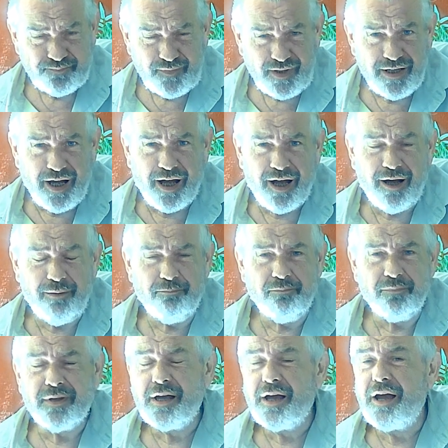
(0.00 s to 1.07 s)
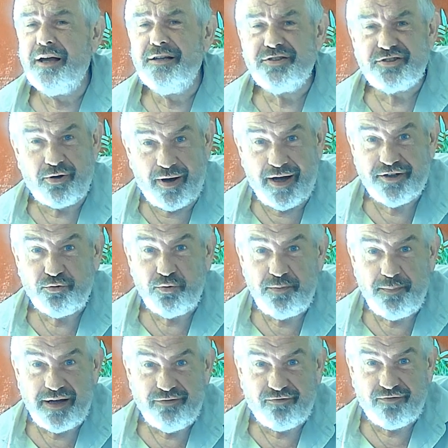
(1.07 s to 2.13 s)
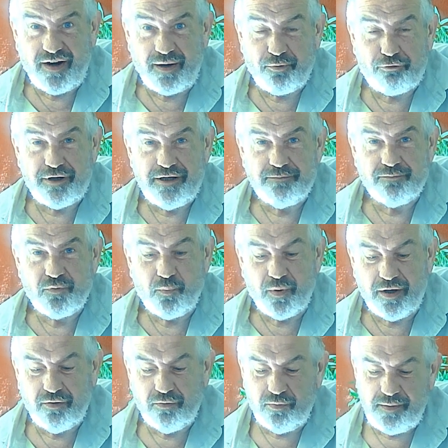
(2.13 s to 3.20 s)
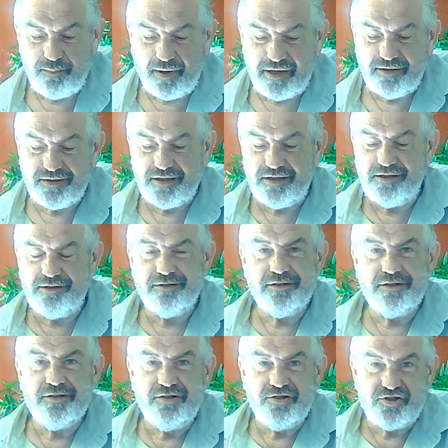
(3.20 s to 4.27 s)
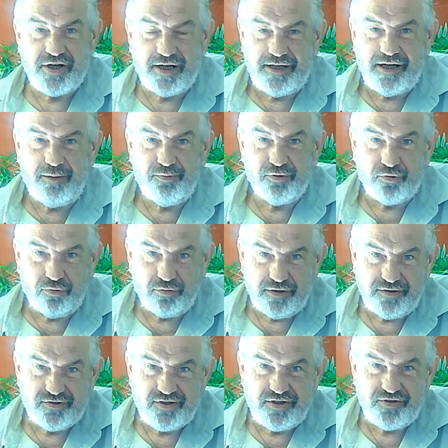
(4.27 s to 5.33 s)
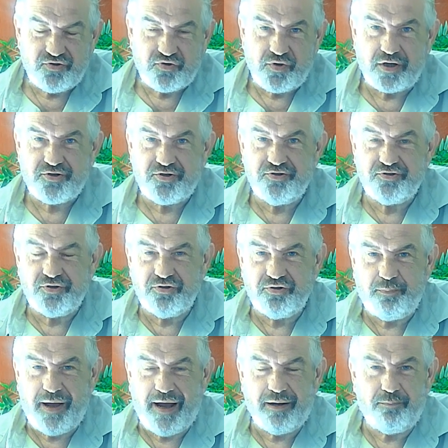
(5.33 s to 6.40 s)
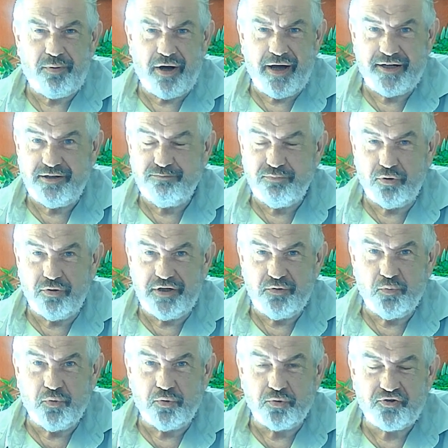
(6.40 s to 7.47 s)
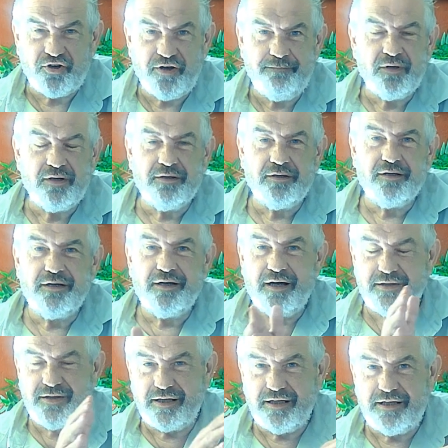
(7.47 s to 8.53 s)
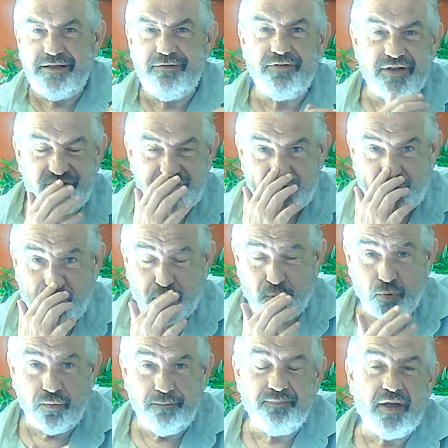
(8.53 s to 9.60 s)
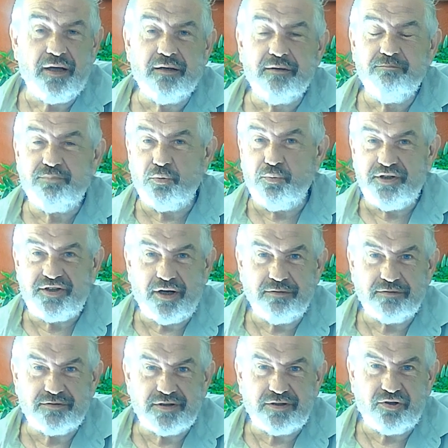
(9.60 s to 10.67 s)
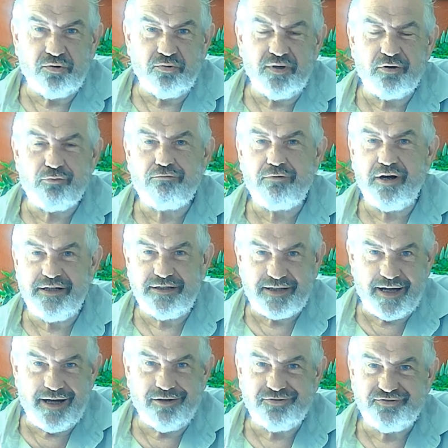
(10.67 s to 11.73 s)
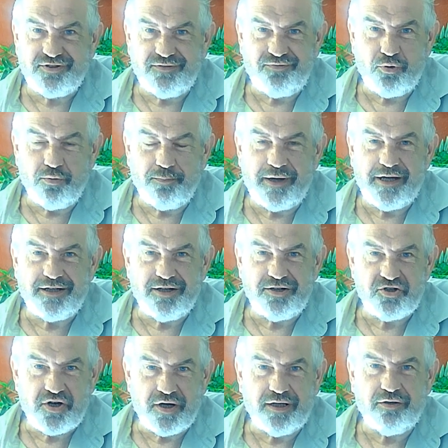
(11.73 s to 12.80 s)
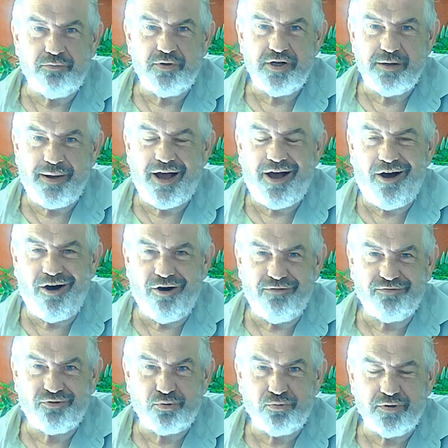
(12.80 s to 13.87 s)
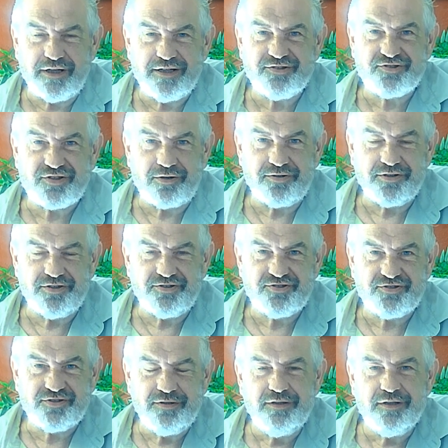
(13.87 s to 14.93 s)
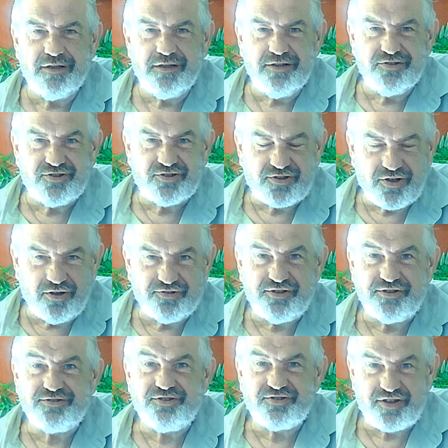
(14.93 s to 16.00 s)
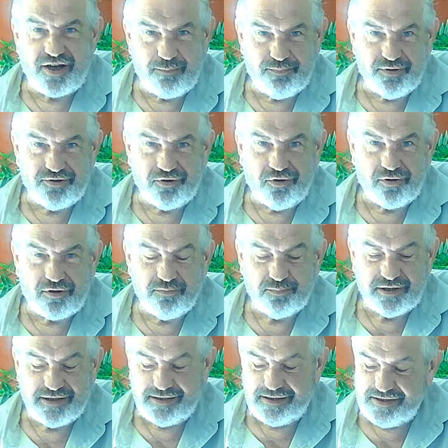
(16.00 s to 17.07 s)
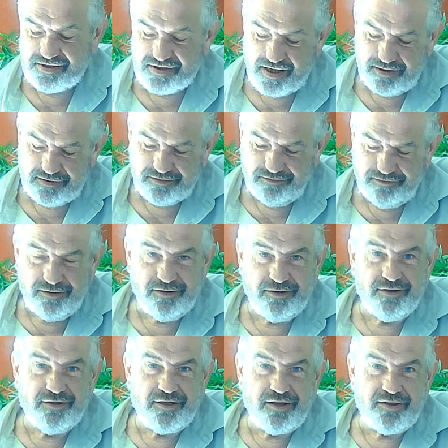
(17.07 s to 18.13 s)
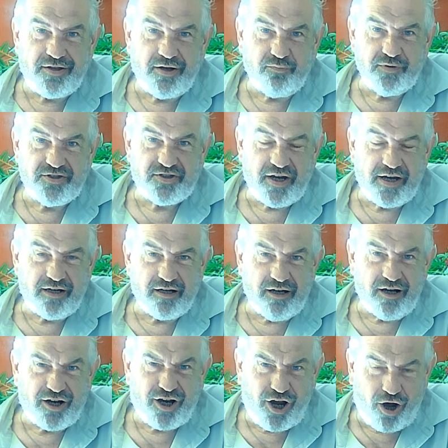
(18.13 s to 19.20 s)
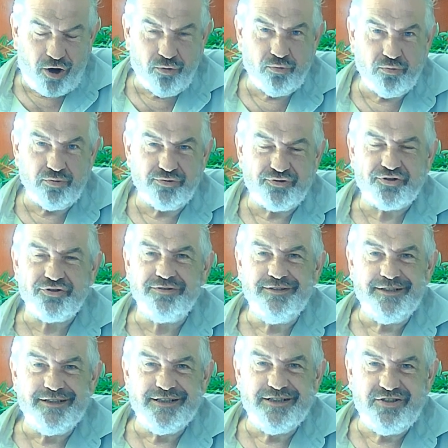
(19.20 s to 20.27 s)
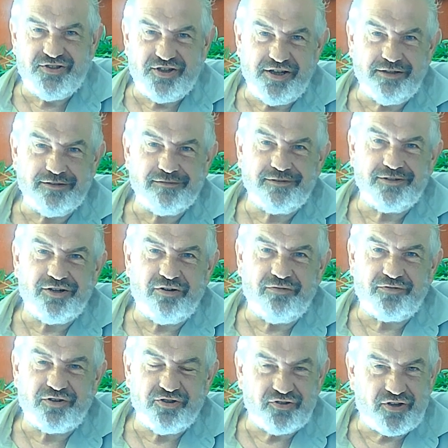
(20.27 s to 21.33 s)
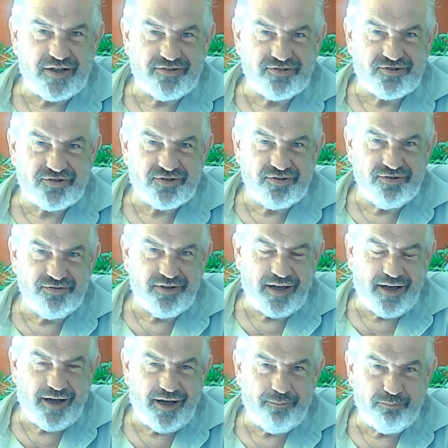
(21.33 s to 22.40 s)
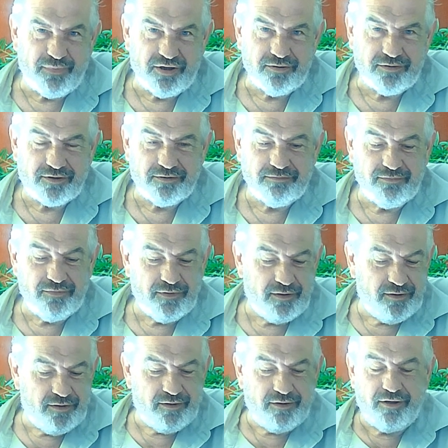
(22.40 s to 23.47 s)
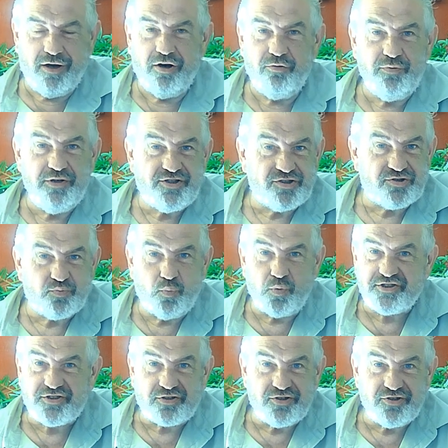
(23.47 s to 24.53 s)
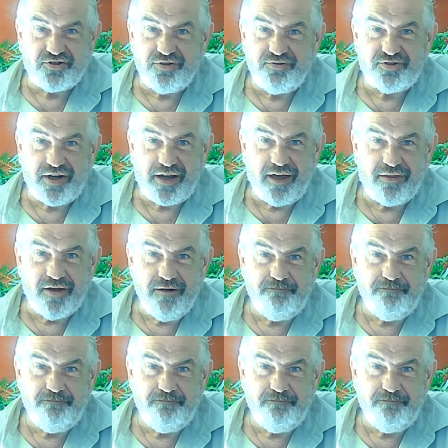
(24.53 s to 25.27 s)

So how do we make flummery? Well, we make the jelly up according to the instructions on the pack by adding boiling water and then leaving it to cool. But we don't cool it right down as if you were making jelly. We about half cool it so that it's starting to set but not completely set. Then we take a cold tin of condensed milk, and we just whisk the two together